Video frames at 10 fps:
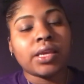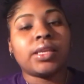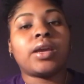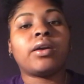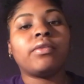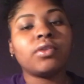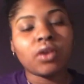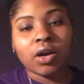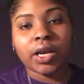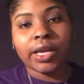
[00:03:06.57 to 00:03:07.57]
Now, if you
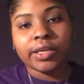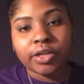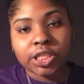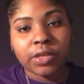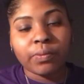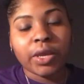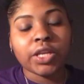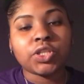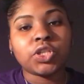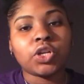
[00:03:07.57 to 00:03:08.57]
are a nursing
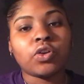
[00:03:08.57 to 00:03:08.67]
major,